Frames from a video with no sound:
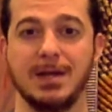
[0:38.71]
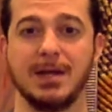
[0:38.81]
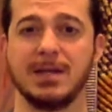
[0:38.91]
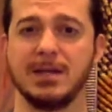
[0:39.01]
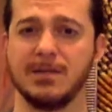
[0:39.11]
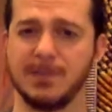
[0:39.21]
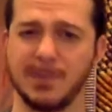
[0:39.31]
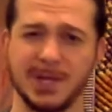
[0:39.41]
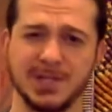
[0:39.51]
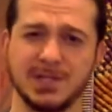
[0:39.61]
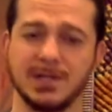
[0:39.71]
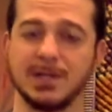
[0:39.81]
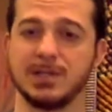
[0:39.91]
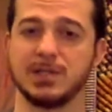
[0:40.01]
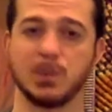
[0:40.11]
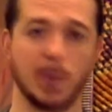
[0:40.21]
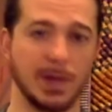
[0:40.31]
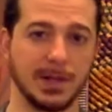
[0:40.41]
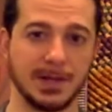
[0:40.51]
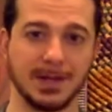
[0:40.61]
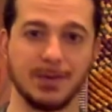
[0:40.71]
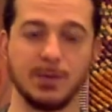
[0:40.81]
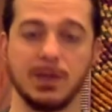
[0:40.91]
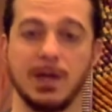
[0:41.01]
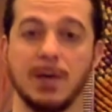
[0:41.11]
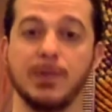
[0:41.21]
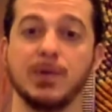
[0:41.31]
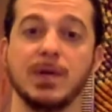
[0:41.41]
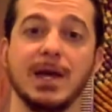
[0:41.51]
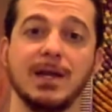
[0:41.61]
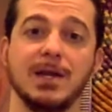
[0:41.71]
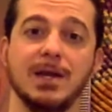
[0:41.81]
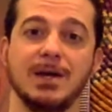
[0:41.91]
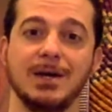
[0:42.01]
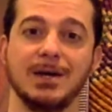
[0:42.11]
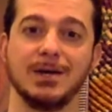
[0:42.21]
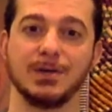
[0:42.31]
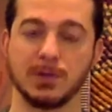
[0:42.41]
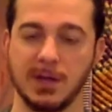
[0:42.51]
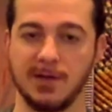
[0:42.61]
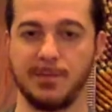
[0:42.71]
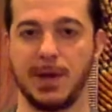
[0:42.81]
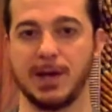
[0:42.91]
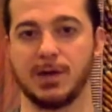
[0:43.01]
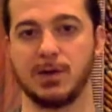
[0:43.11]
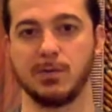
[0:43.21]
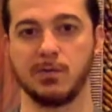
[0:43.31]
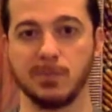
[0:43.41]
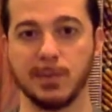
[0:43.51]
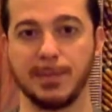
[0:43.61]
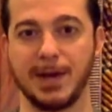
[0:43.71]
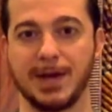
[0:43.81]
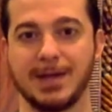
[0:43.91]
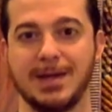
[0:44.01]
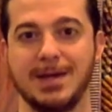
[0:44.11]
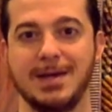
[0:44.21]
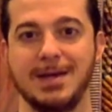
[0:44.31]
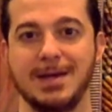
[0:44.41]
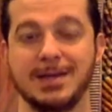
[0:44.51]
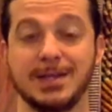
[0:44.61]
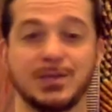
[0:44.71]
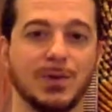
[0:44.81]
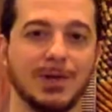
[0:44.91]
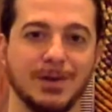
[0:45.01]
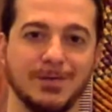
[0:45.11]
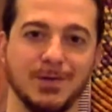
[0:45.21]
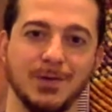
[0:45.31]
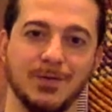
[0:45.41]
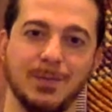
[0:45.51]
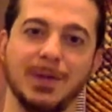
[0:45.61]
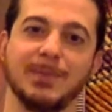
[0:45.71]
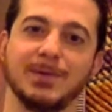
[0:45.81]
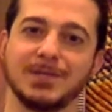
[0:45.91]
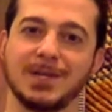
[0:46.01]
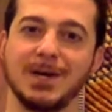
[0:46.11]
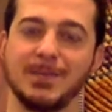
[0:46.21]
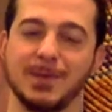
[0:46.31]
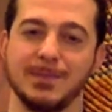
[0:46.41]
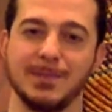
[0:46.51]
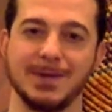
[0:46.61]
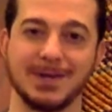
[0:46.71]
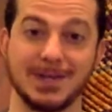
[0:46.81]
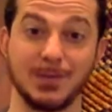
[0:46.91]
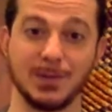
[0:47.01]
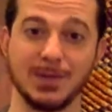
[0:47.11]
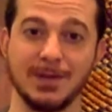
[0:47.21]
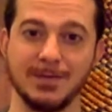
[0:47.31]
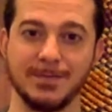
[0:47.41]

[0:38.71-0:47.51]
and inflammation and swelling and really help you get your life back, your movement back. And that's what I love doing for people, is to help them get relief.